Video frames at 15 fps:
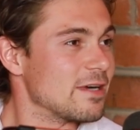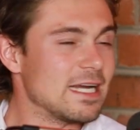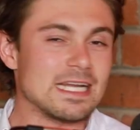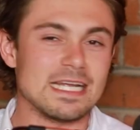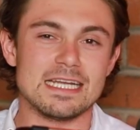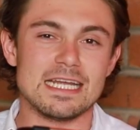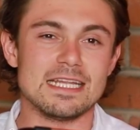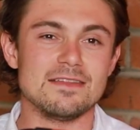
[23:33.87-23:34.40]
Right.
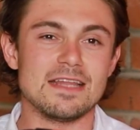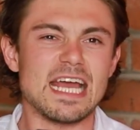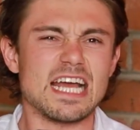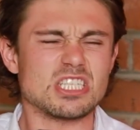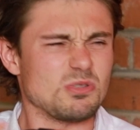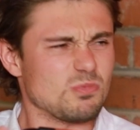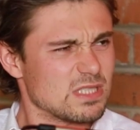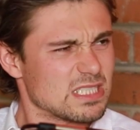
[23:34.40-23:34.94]
And they
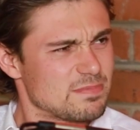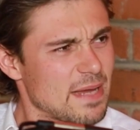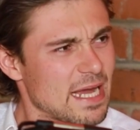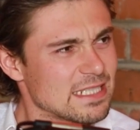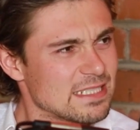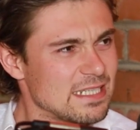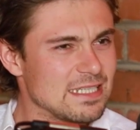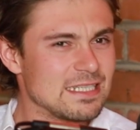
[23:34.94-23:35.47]
actually
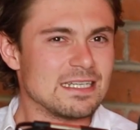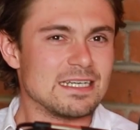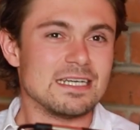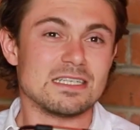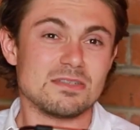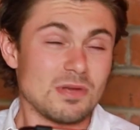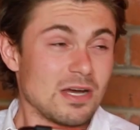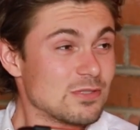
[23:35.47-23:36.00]
respect it. And
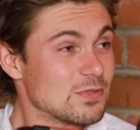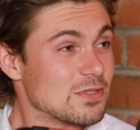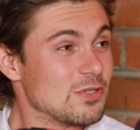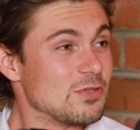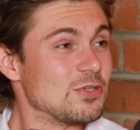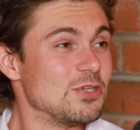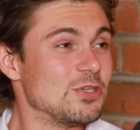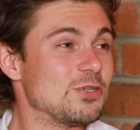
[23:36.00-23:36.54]
to be honest with
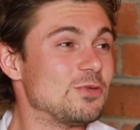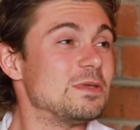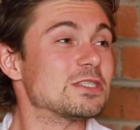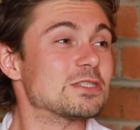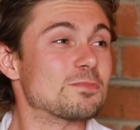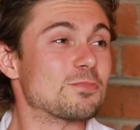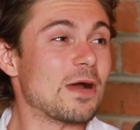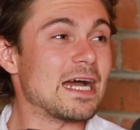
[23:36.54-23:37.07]
you, you'd be
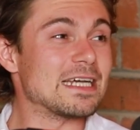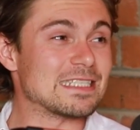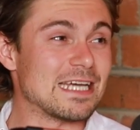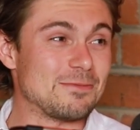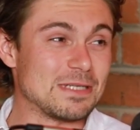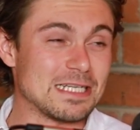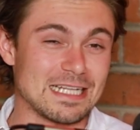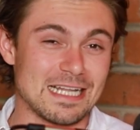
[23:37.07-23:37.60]
surprised
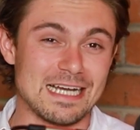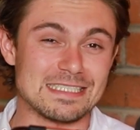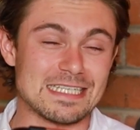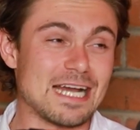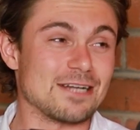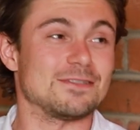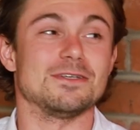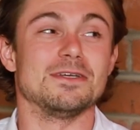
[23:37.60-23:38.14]
how many clients
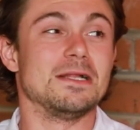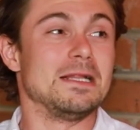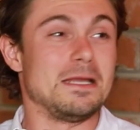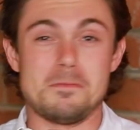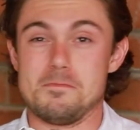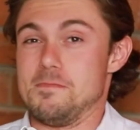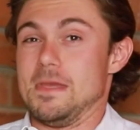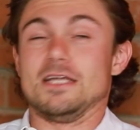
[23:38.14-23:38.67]
actually
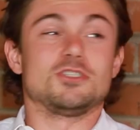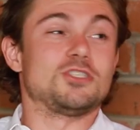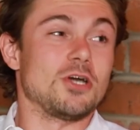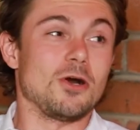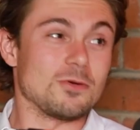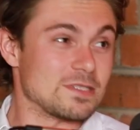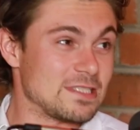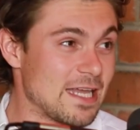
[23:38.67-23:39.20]
make
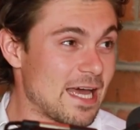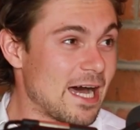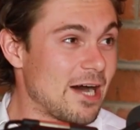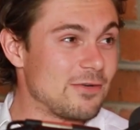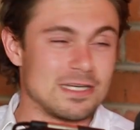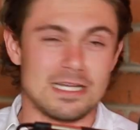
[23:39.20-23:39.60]
jokes now.